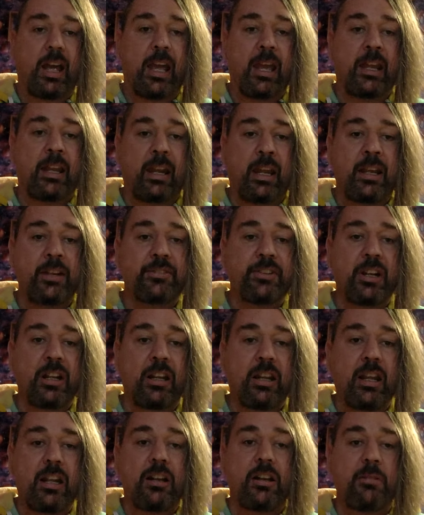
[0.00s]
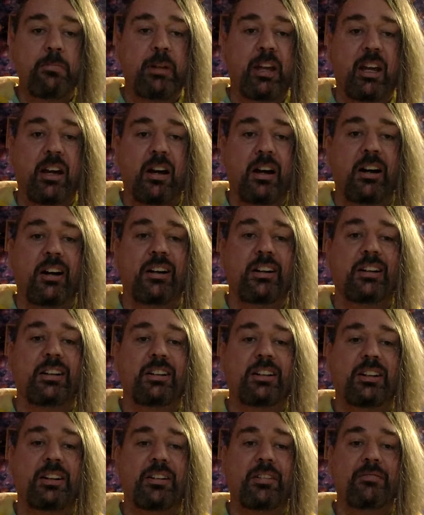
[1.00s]
it is a little bit
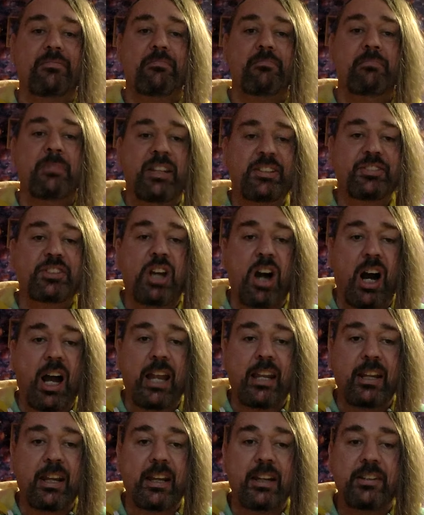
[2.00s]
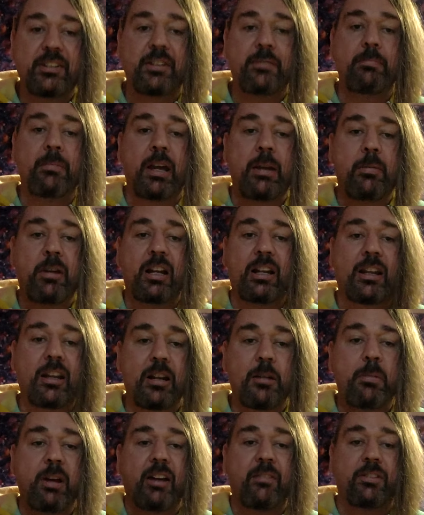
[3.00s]
misguided, maybe a
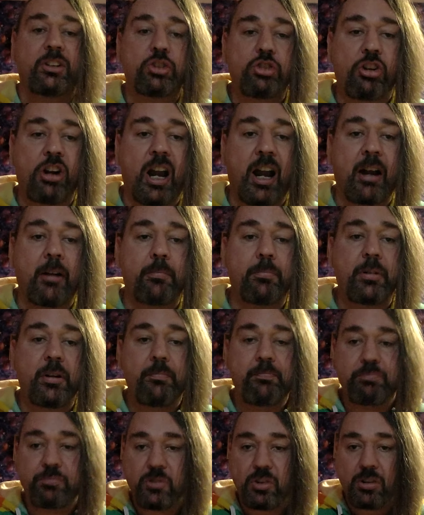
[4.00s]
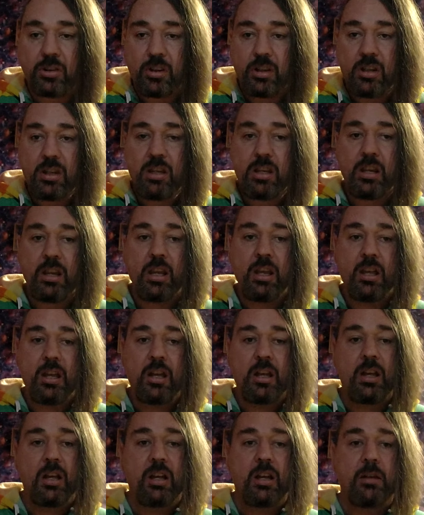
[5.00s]
little bit of a trap,
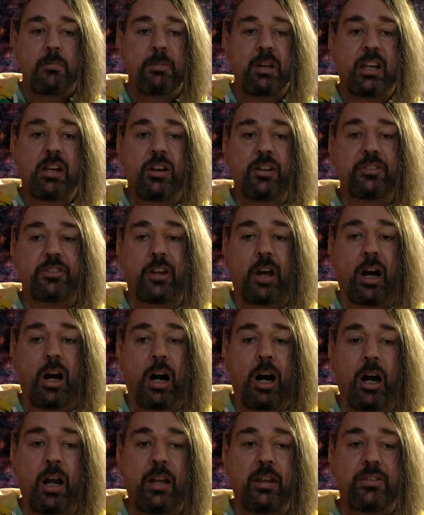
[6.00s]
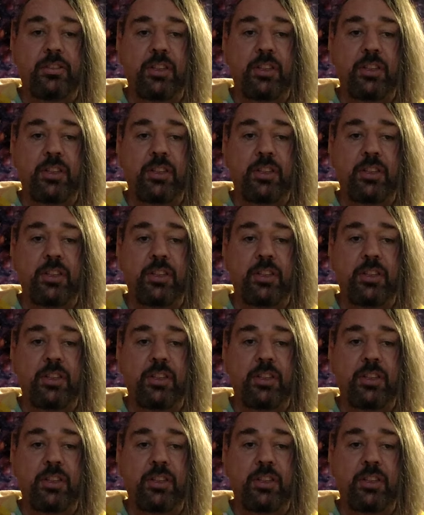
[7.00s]
because I